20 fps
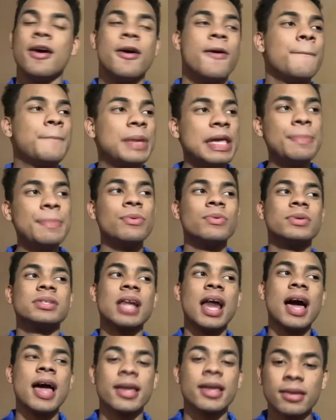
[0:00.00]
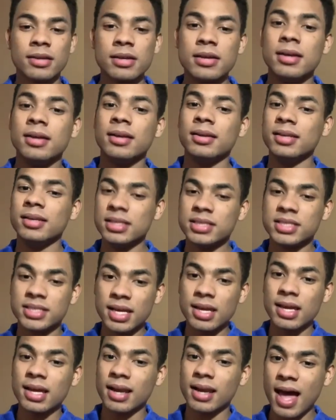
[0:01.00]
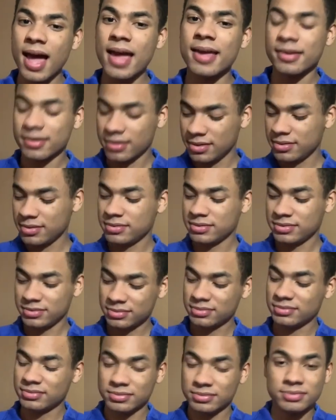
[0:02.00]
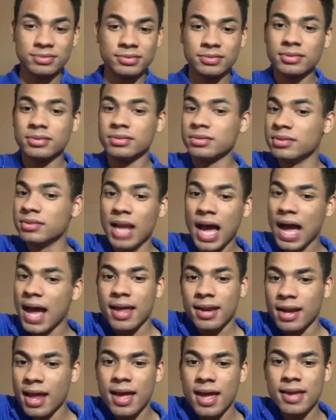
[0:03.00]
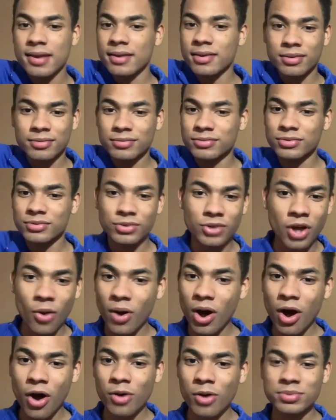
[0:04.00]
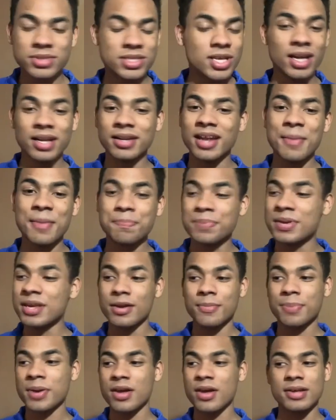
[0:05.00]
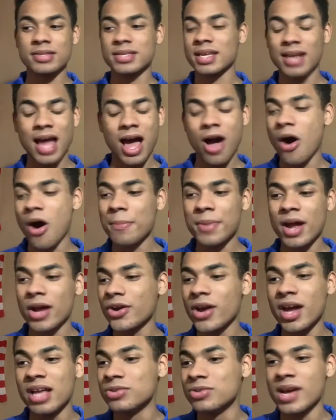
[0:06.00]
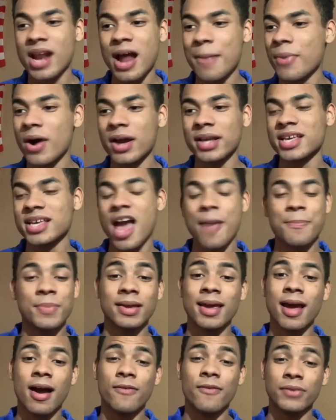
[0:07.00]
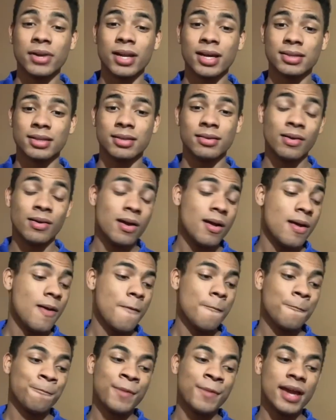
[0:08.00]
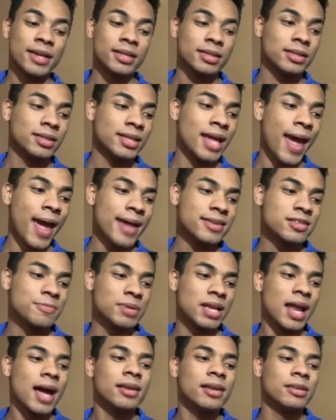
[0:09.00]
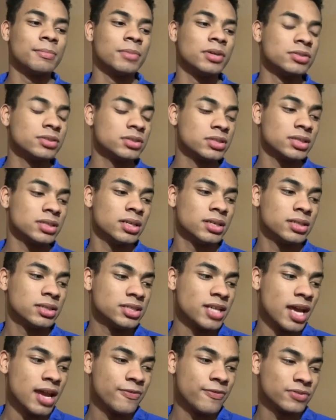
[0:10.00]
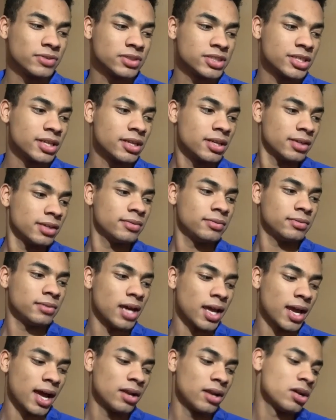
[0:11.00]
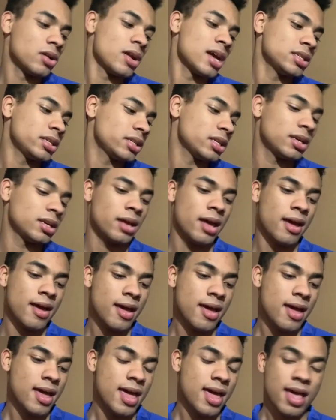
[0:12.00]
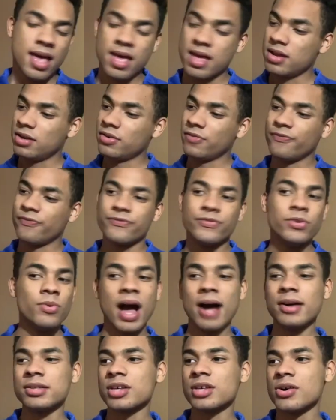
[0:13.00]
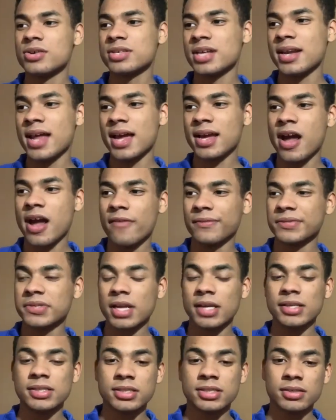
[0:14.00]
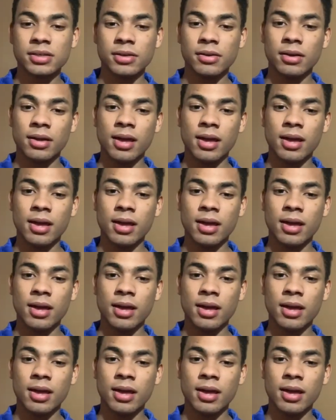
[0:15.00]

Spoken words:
People was like legit like not like going home telling their parents that, oh, I'm not graduating, I bought a cap and gown for nothing. Like, that has to be like the most shameful shit. Like, I know that shit. Few households had that conversation.